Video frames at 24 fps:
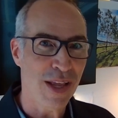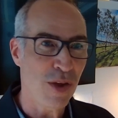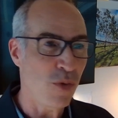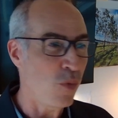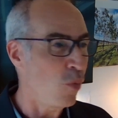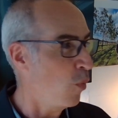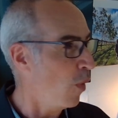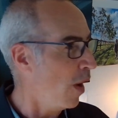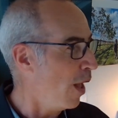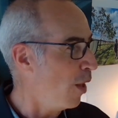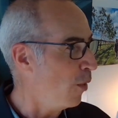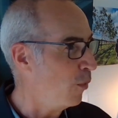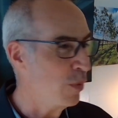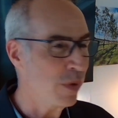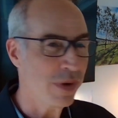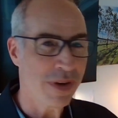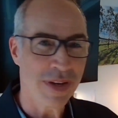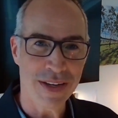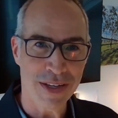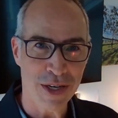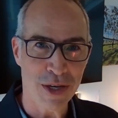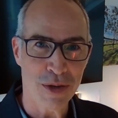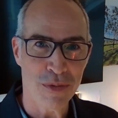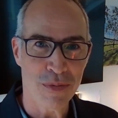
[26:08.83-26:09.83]
while we're
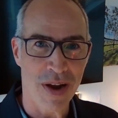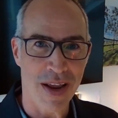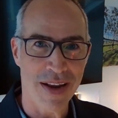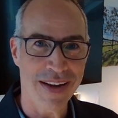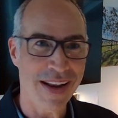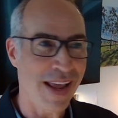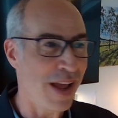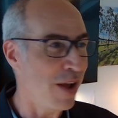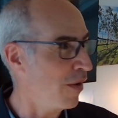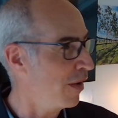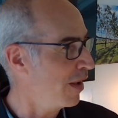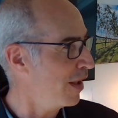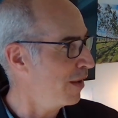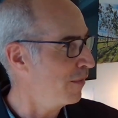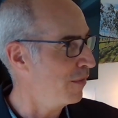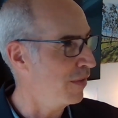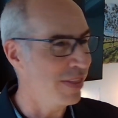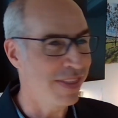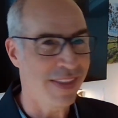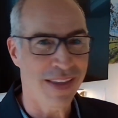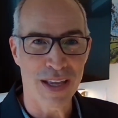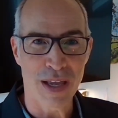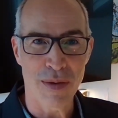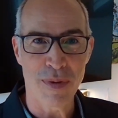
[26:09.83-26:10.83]
in here right now, I have a
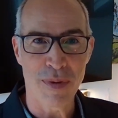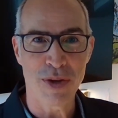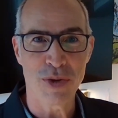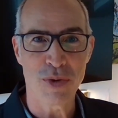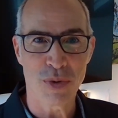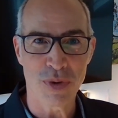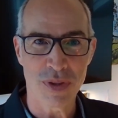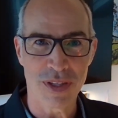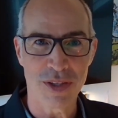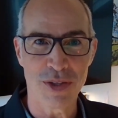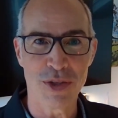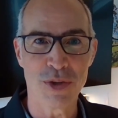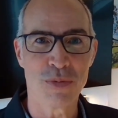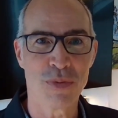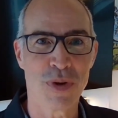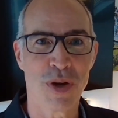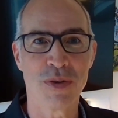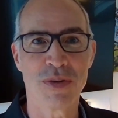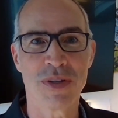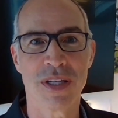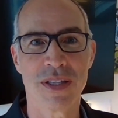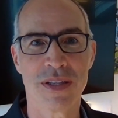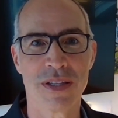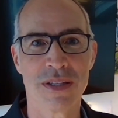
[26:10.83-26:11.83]
thing on my door that you
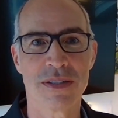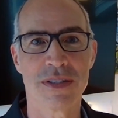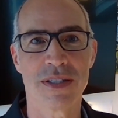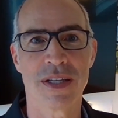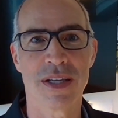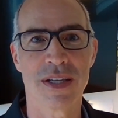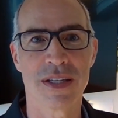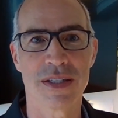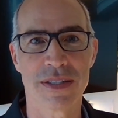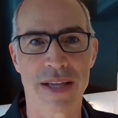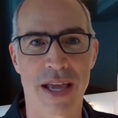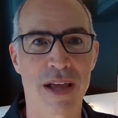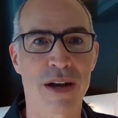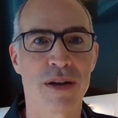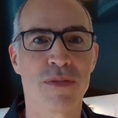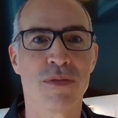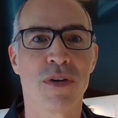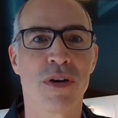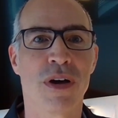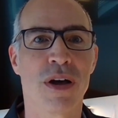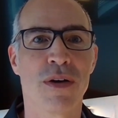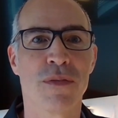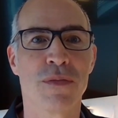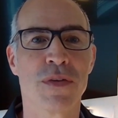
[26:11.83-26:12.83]
rotate that says out of
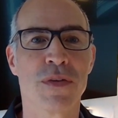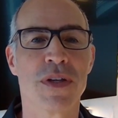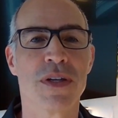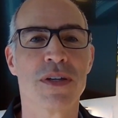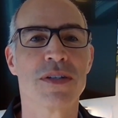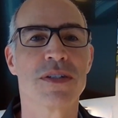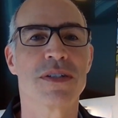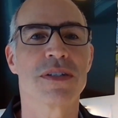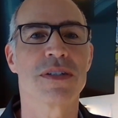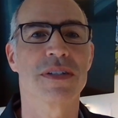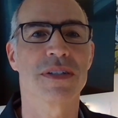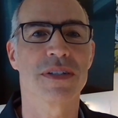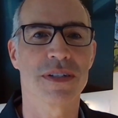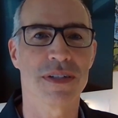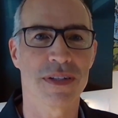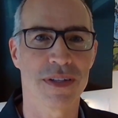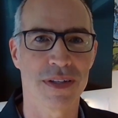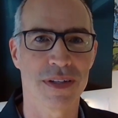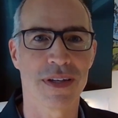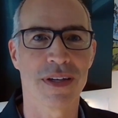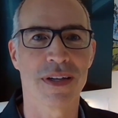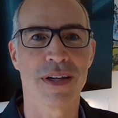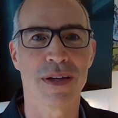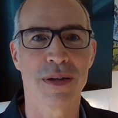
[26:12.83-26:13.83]
office,
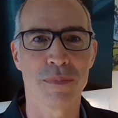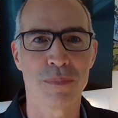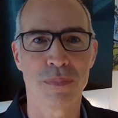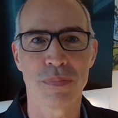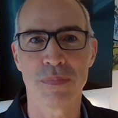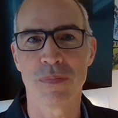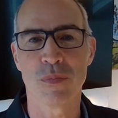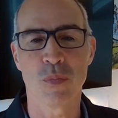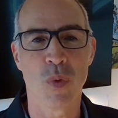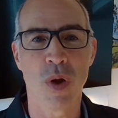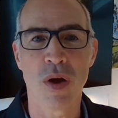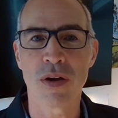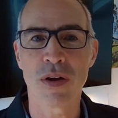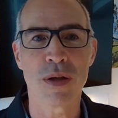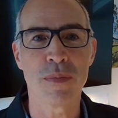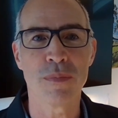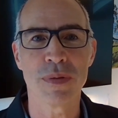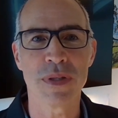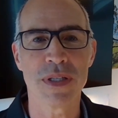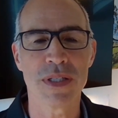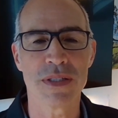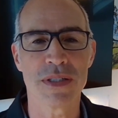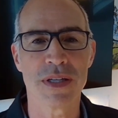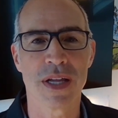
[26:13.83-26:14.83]
welcome,
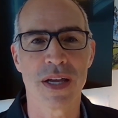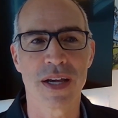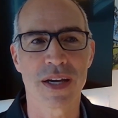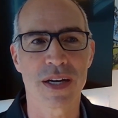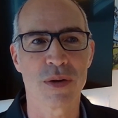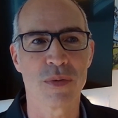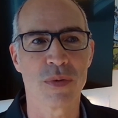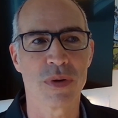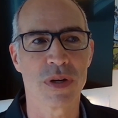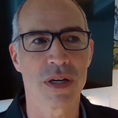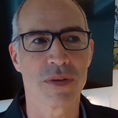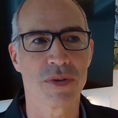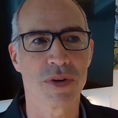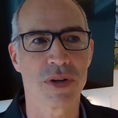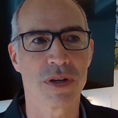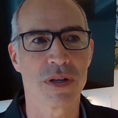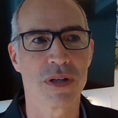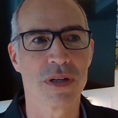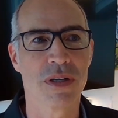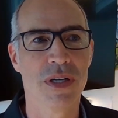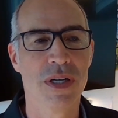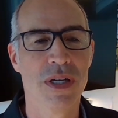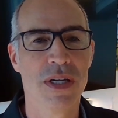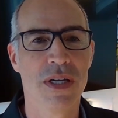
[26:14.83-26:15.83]
please knock, or whatever.
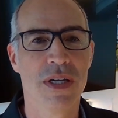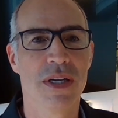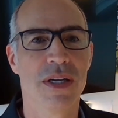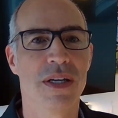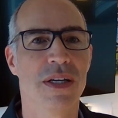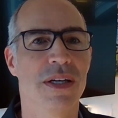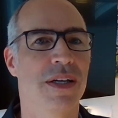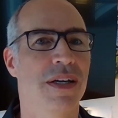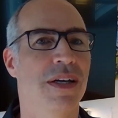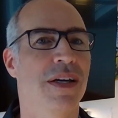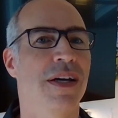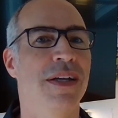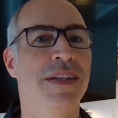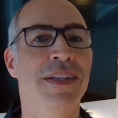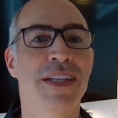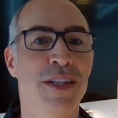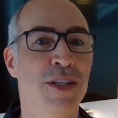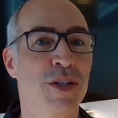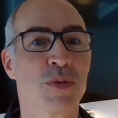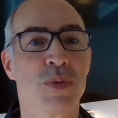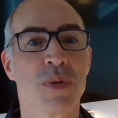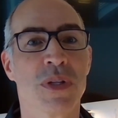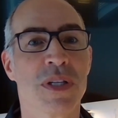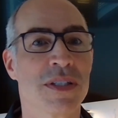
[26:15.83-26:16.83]
And then
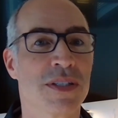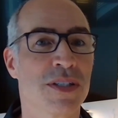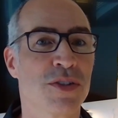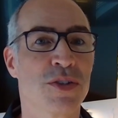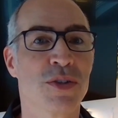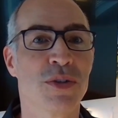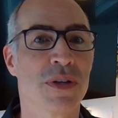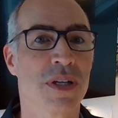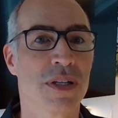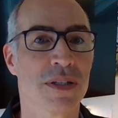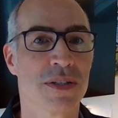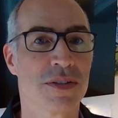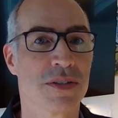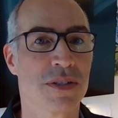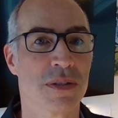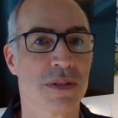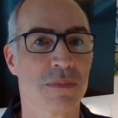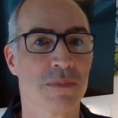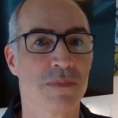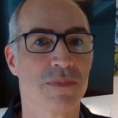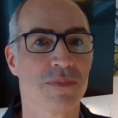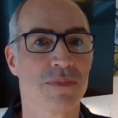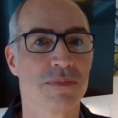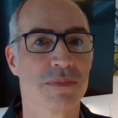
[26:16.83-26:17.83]
there's one that says do not disturb.
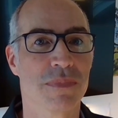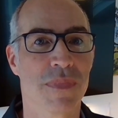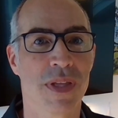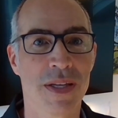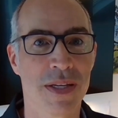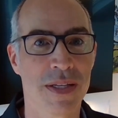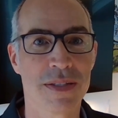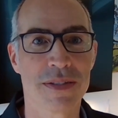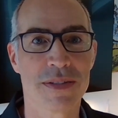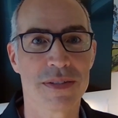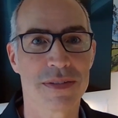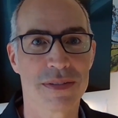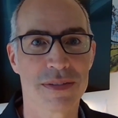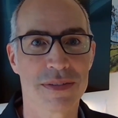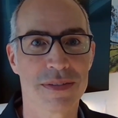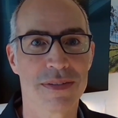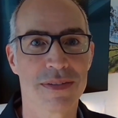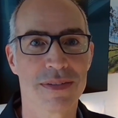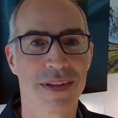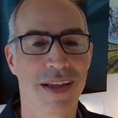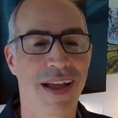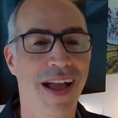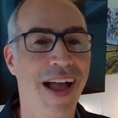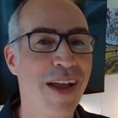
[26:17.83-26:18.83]
And
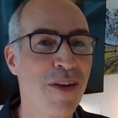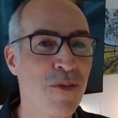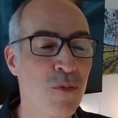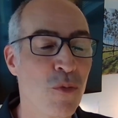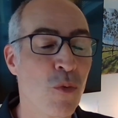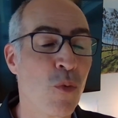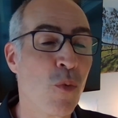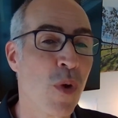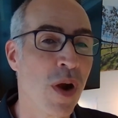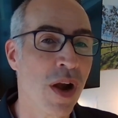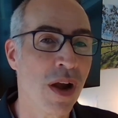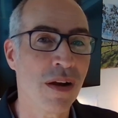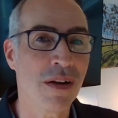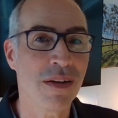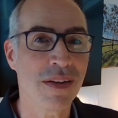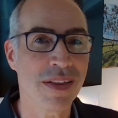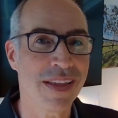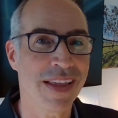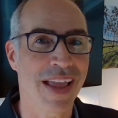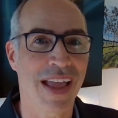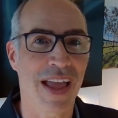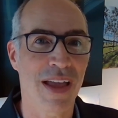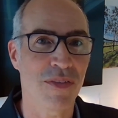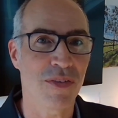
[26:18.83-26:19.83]
I rarely
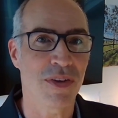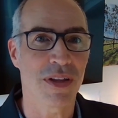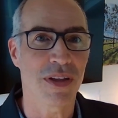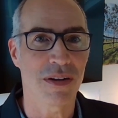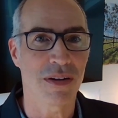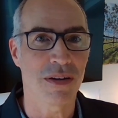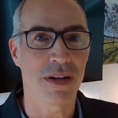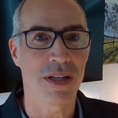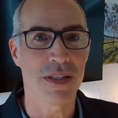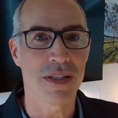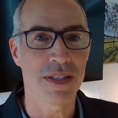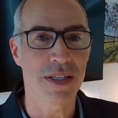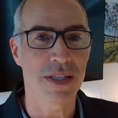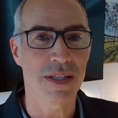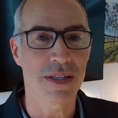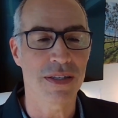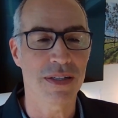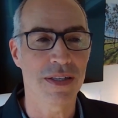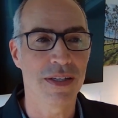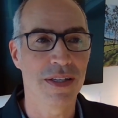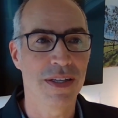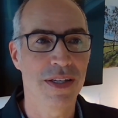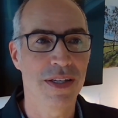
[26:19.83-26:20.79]
have it on there.